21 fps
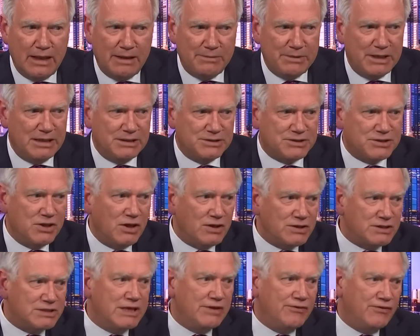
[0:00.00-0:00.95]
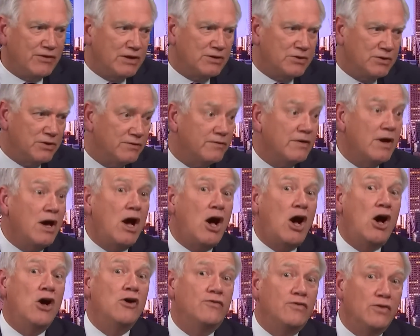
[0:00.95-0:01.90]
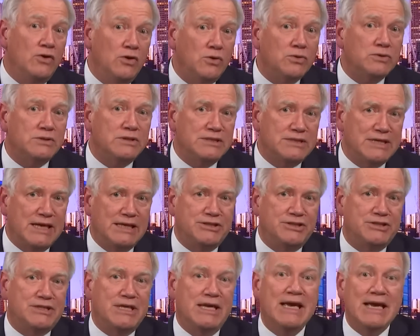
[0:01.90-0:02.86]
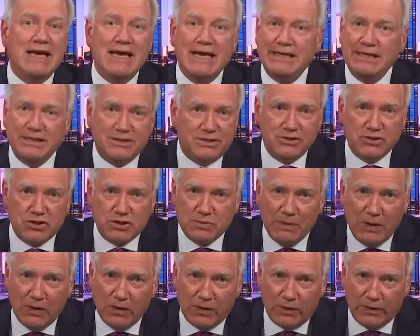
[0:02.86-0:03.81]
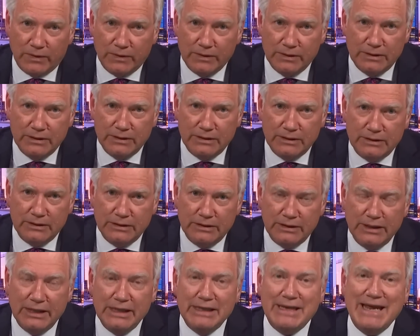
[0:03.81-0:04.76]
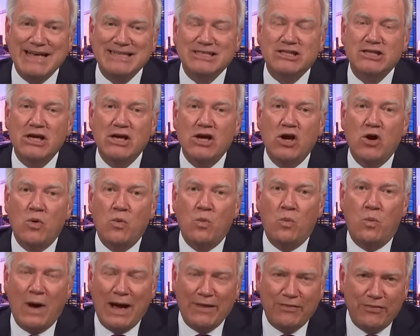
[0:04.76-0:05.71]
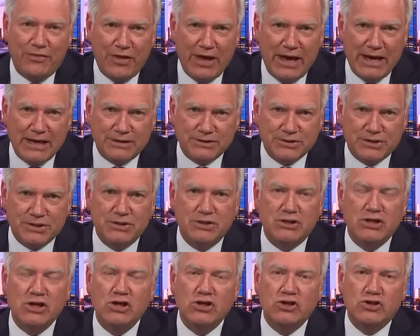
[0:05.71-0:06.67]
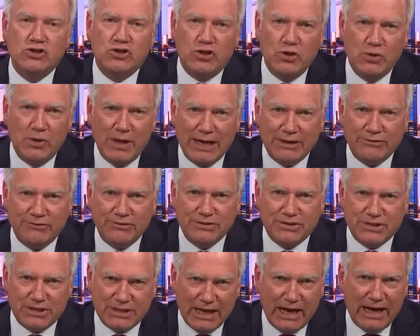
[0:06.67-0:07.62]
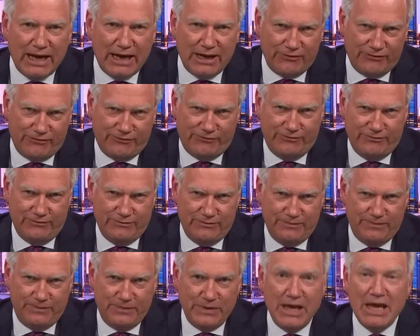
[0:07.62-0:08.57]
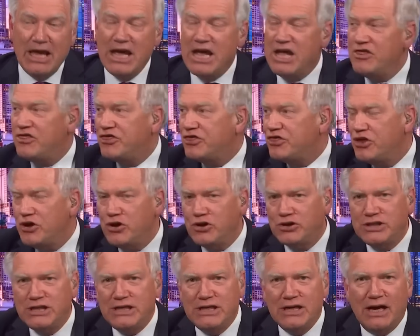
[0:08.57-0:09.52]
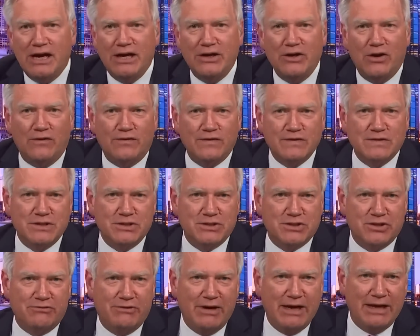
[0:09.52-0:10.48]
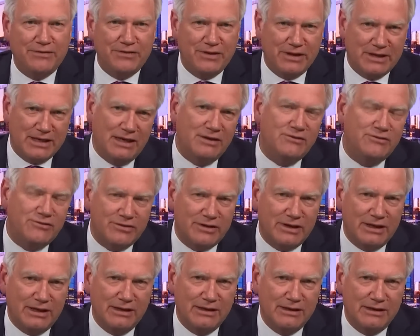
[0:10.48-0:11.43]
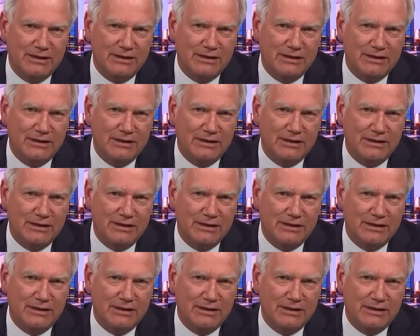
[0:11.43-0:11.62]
I mean, it's not as if he could have overlooked this agency. It isn't small. It has 1,200 staff in 39 offices around the country.